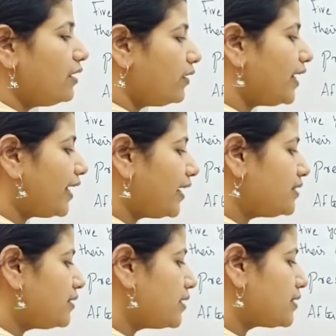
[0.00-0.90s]

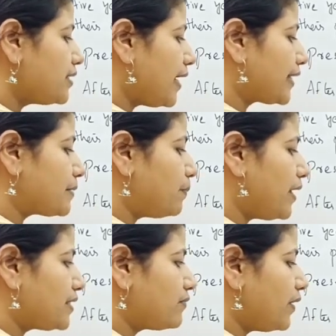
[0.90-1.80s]
Rearrange this. X
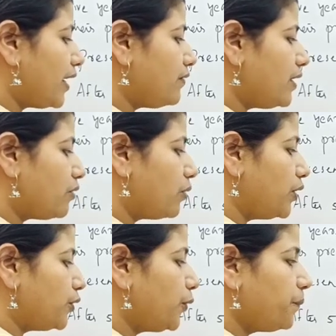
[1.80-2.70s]
plus 5
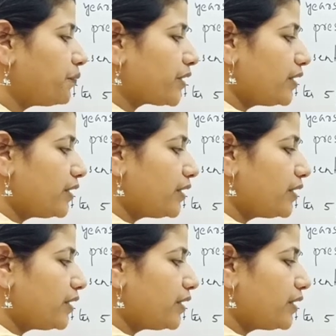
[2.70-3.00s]
equal to